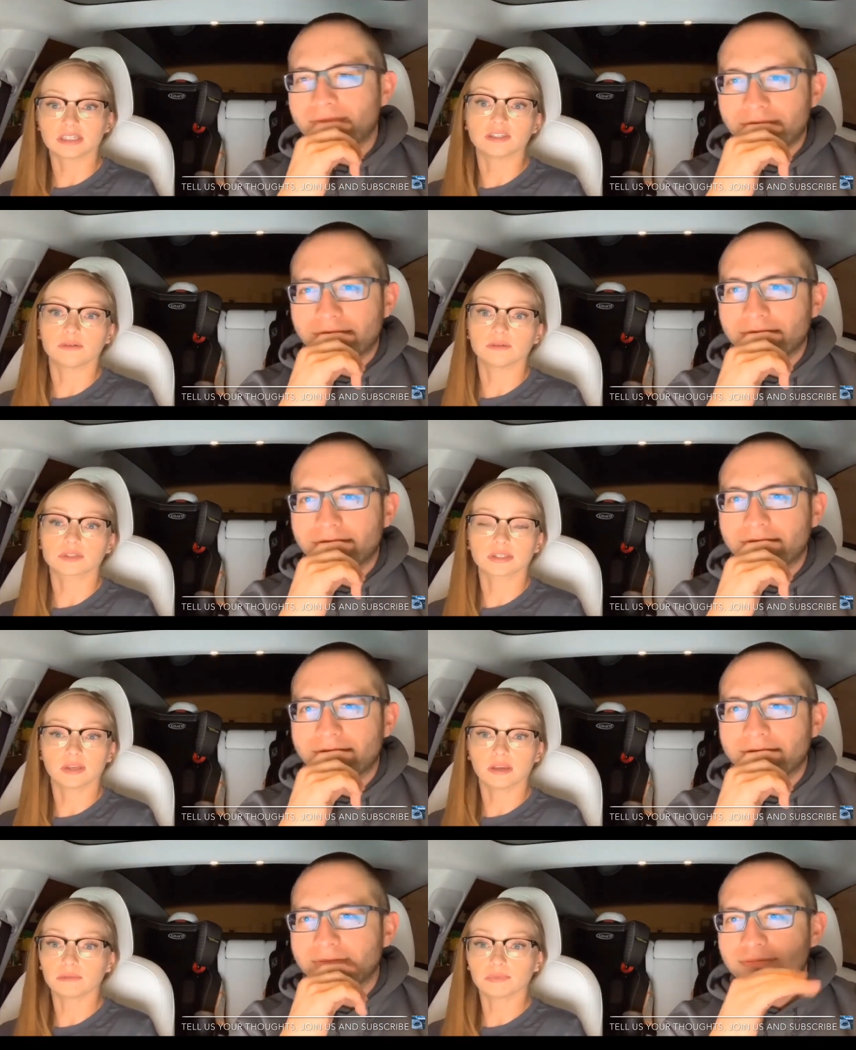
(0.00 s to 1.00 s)
Speaker 1: issues.
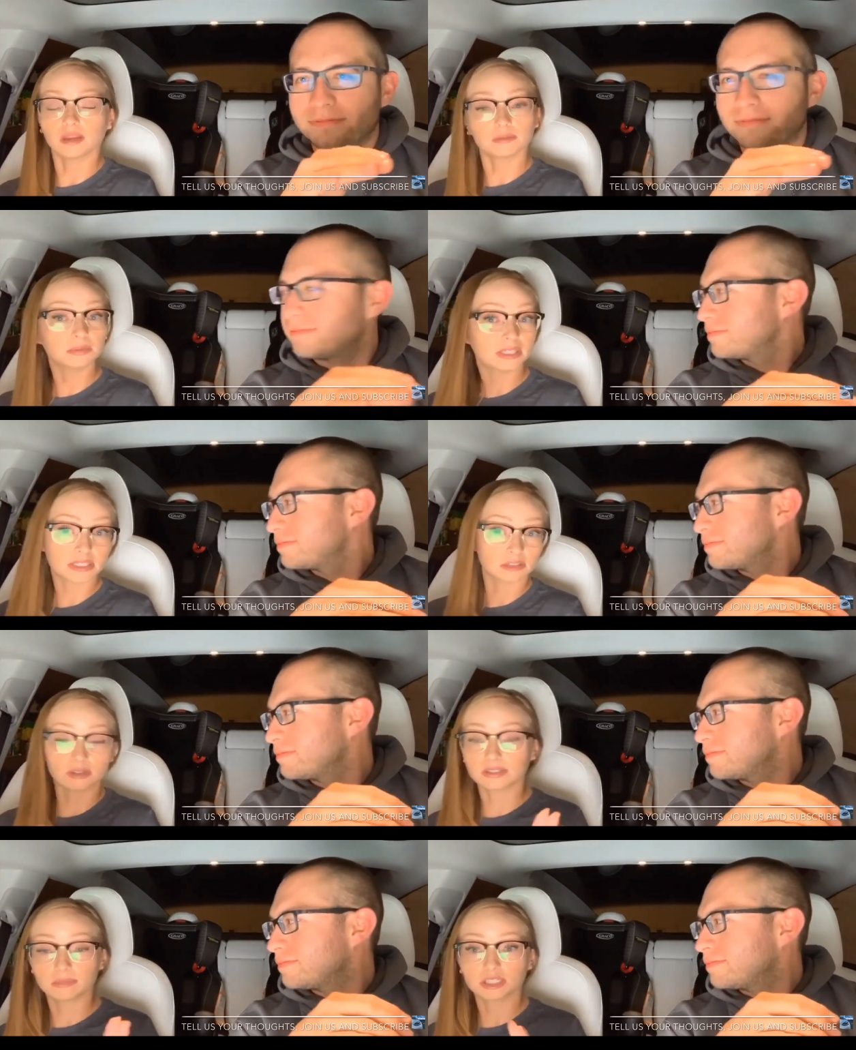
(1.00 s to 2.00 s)
It they replaced the
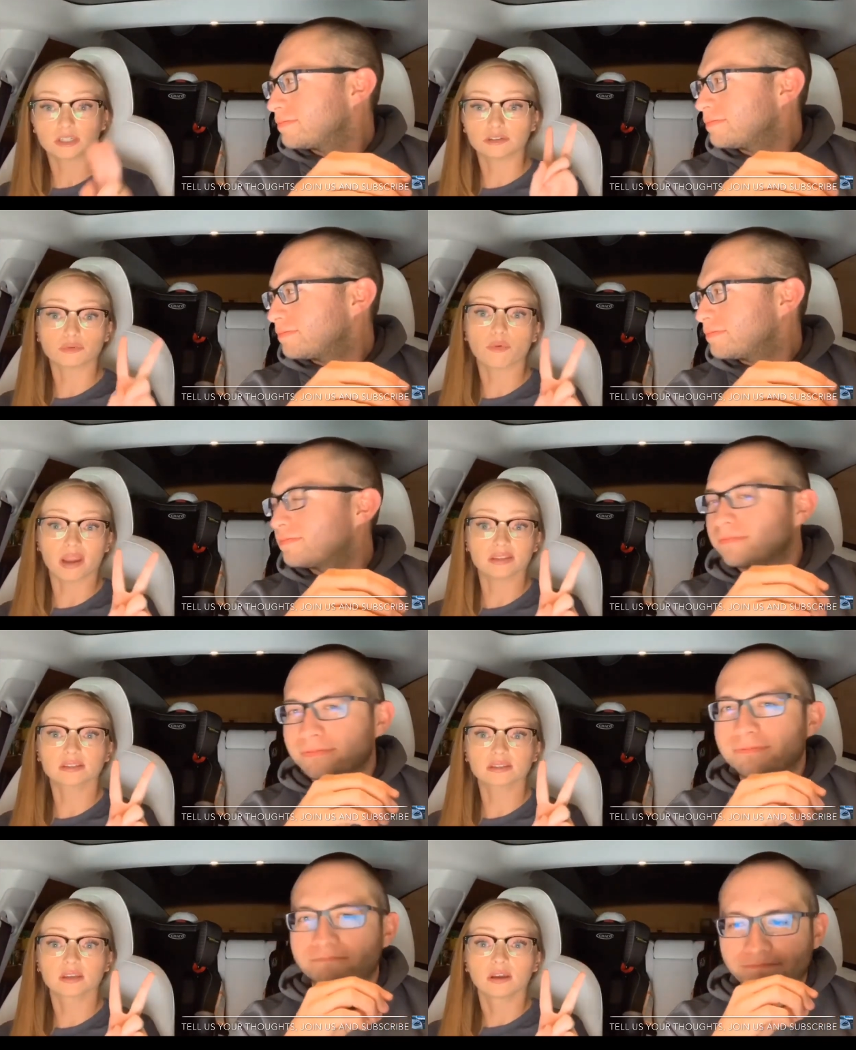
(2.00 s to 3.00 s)
transmission
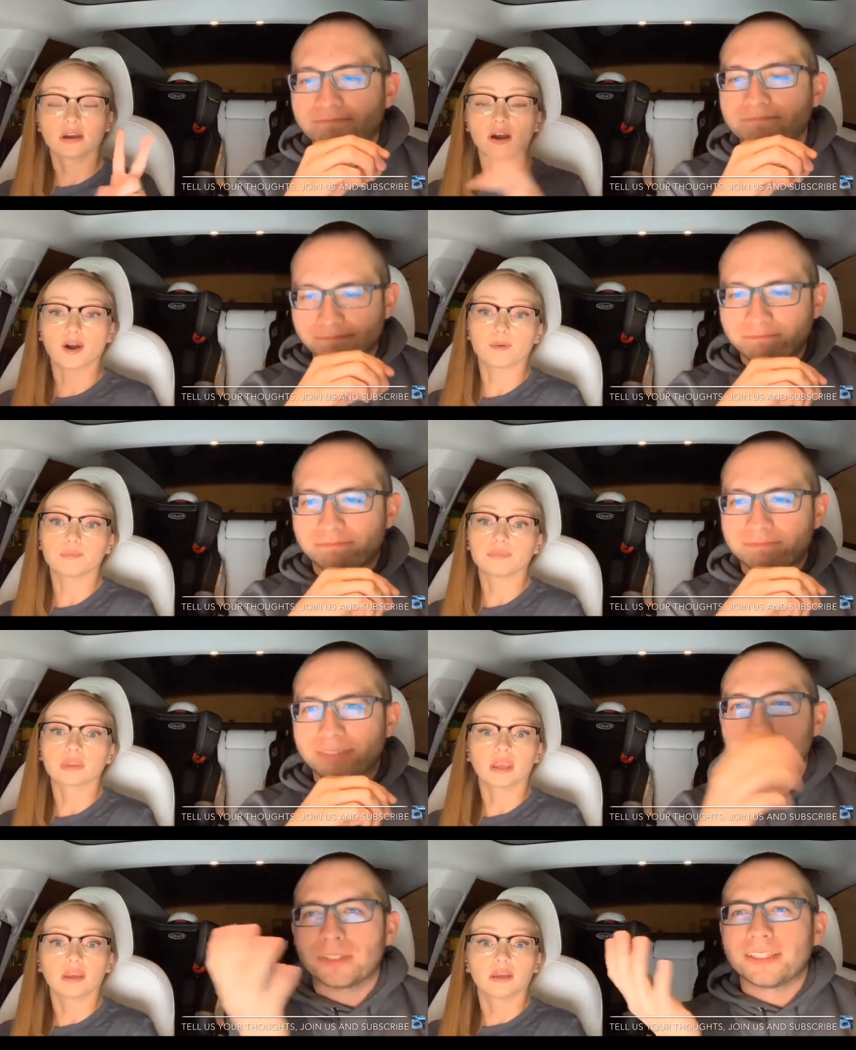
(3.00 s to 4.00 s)
twice. Mm-hmm. Um,
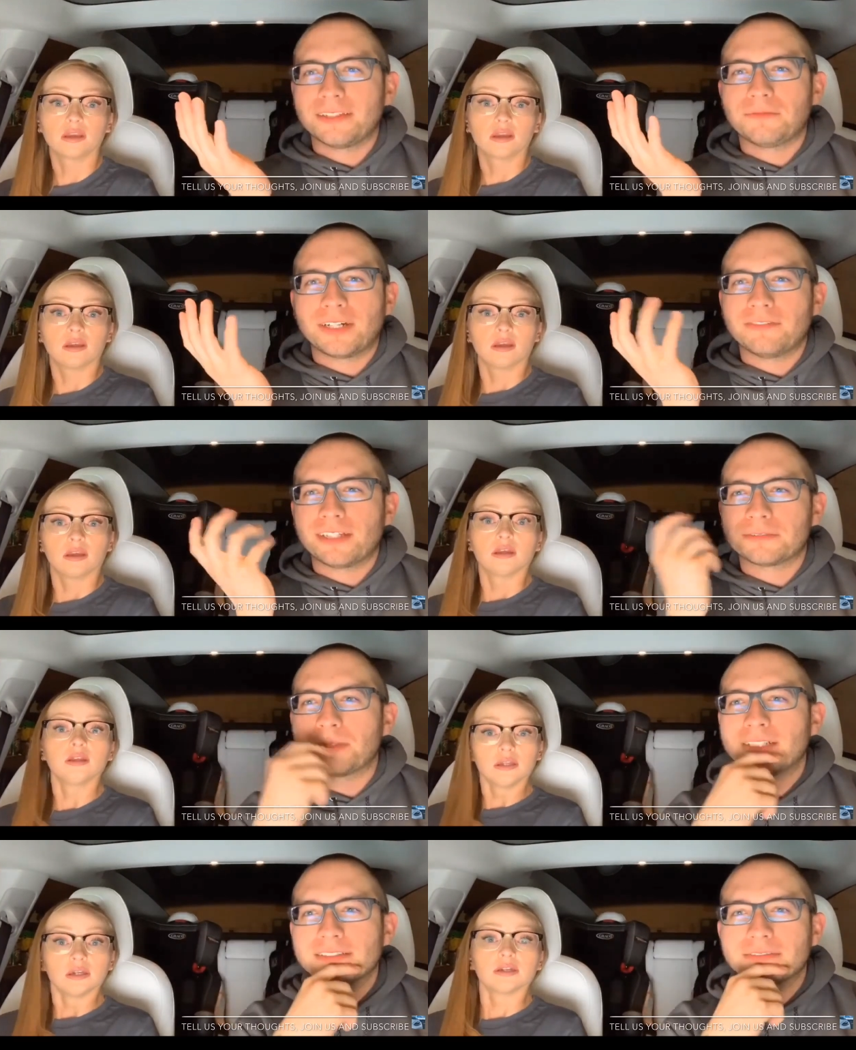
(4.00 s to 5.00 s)
Speaker 2: like within 5,000
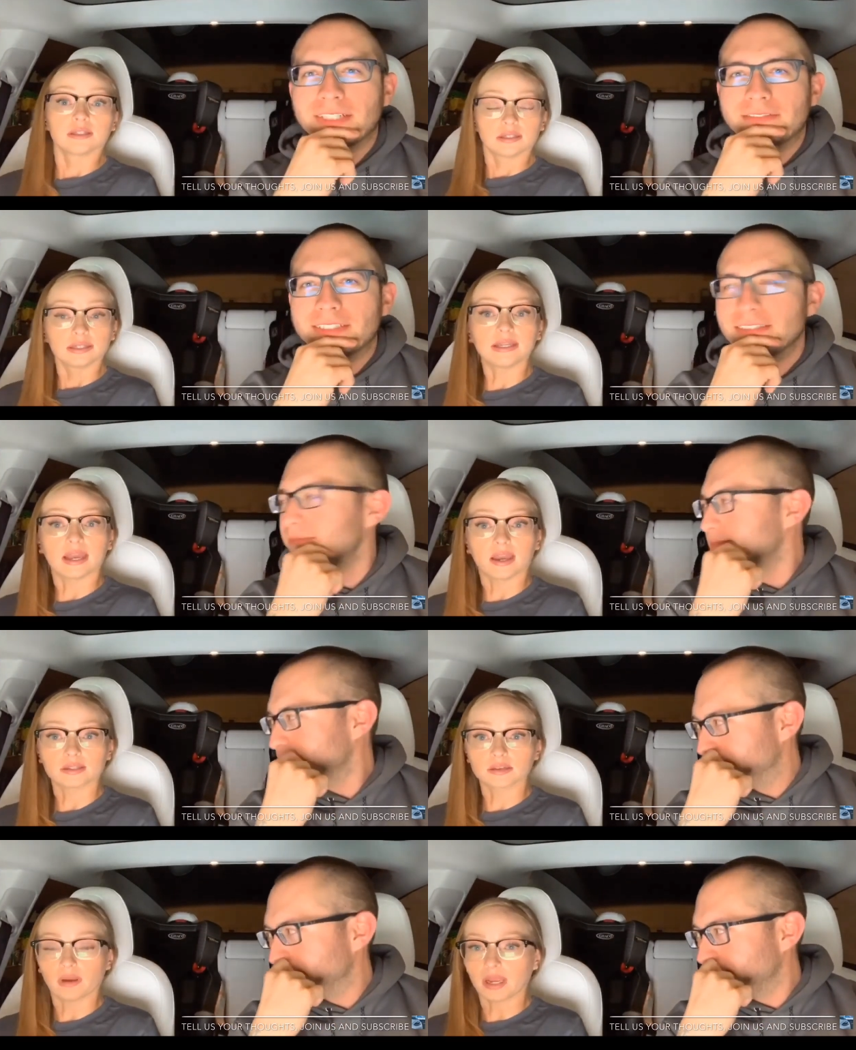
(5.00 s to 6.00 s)
miles of having it.
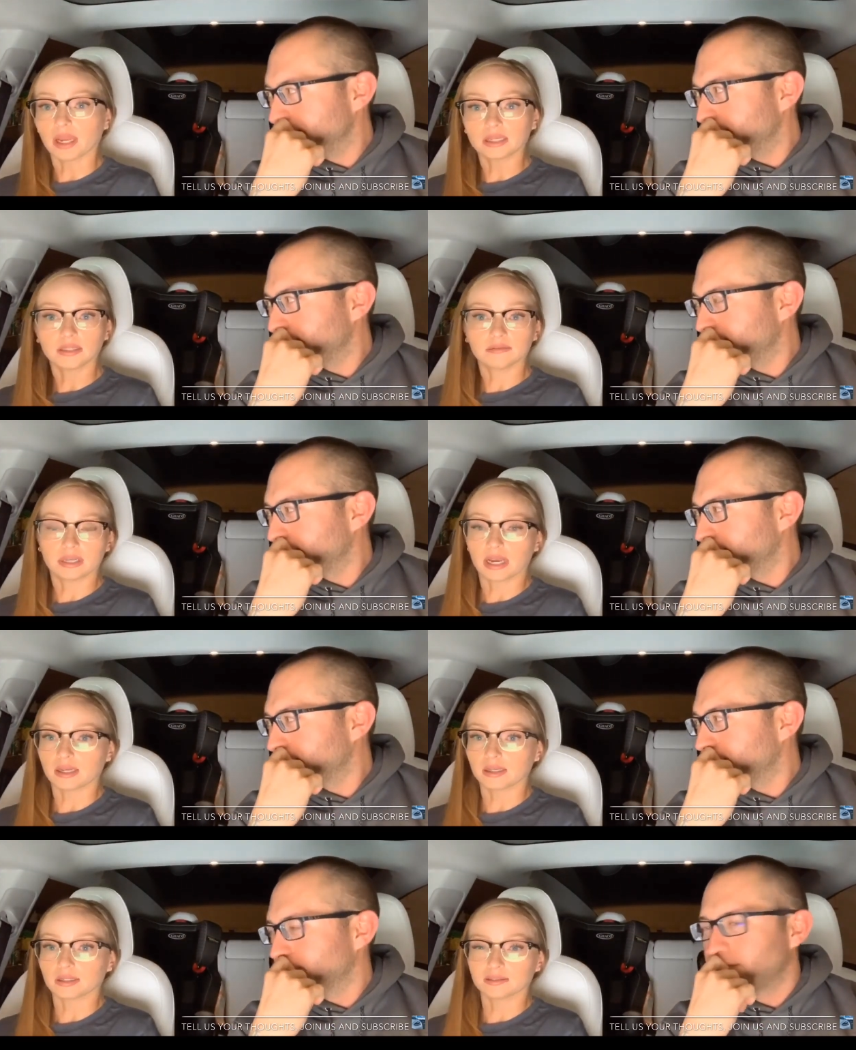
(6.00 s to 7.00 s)
Speaker 1: Yeah, so I hadn't even
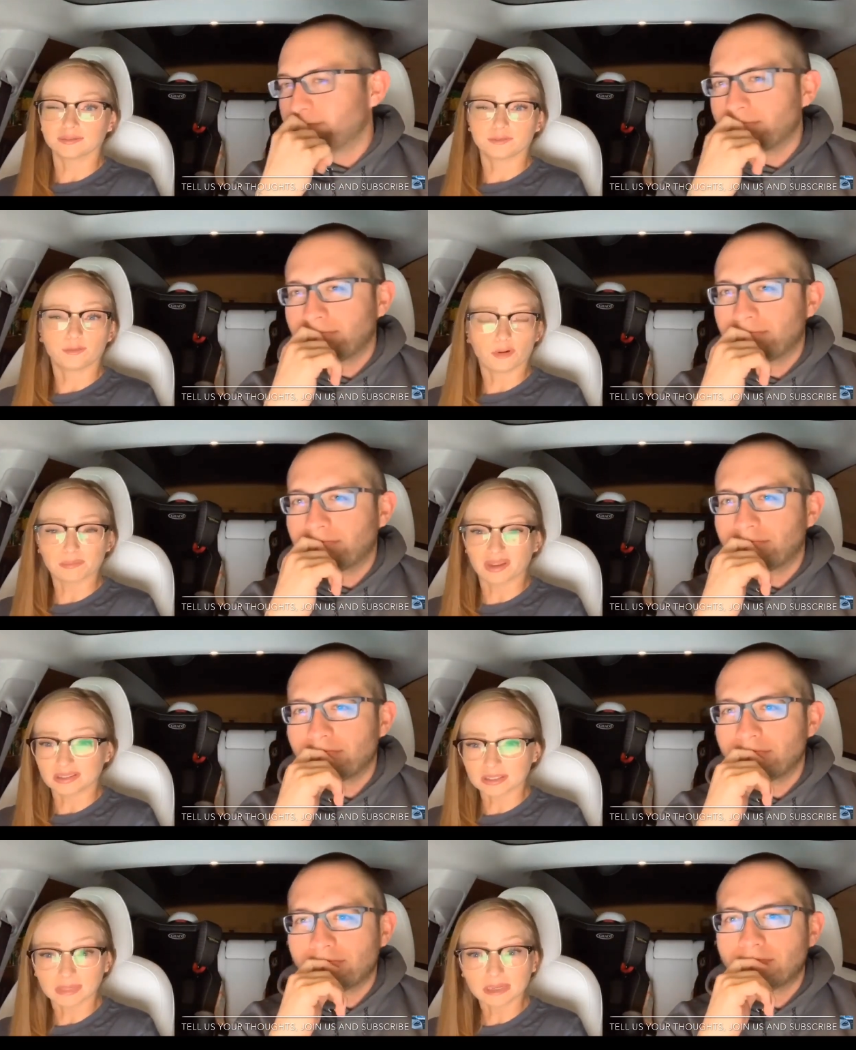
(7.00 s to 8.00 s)
had it four
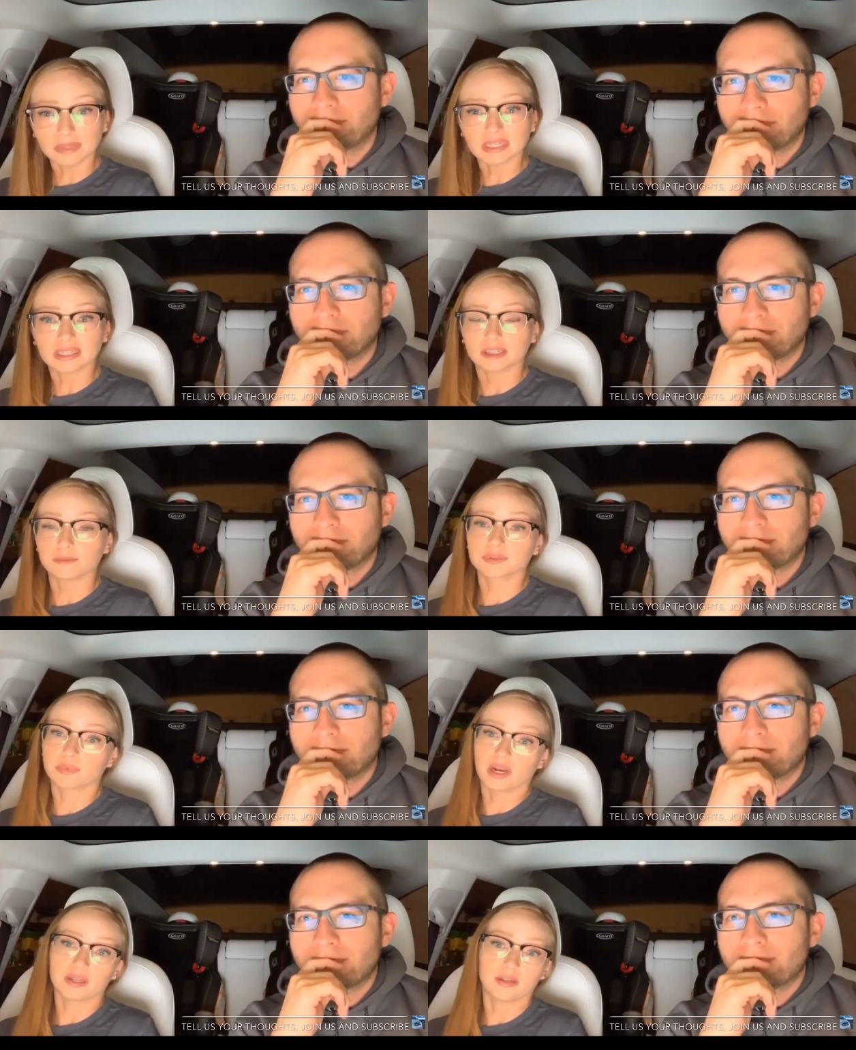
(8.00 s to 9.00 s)
months maybe and it was
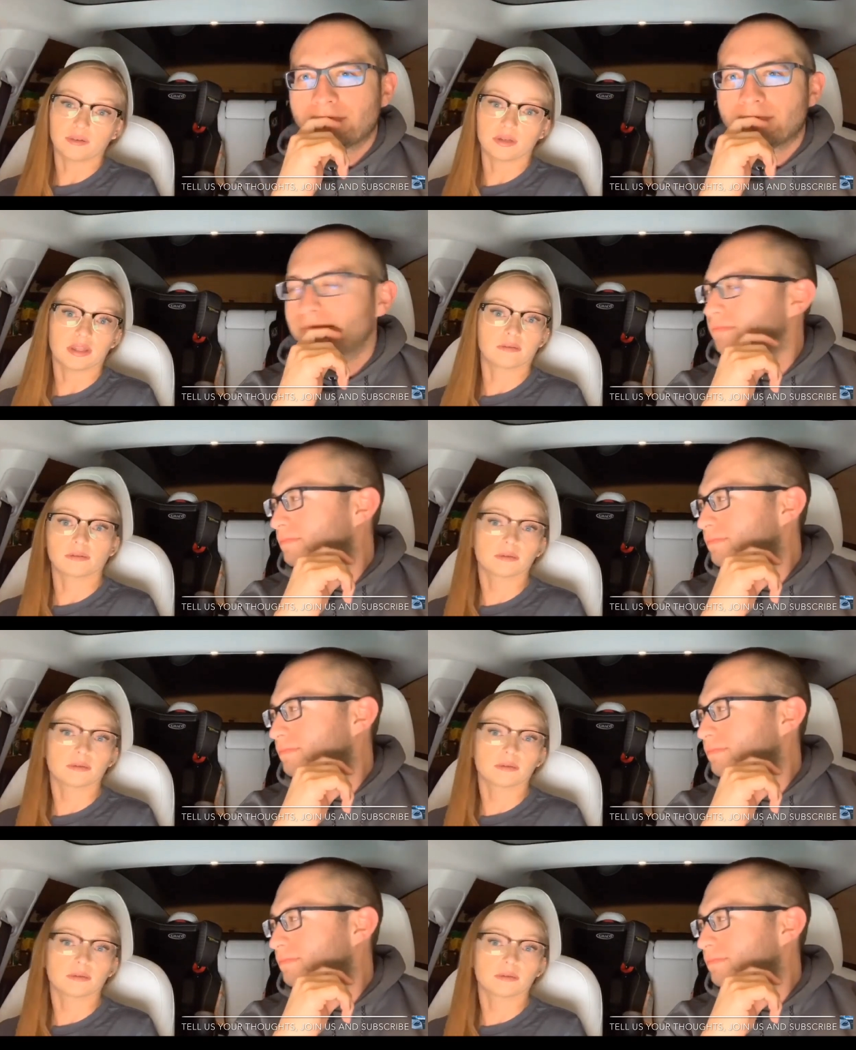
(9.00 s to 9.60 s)
brand new and they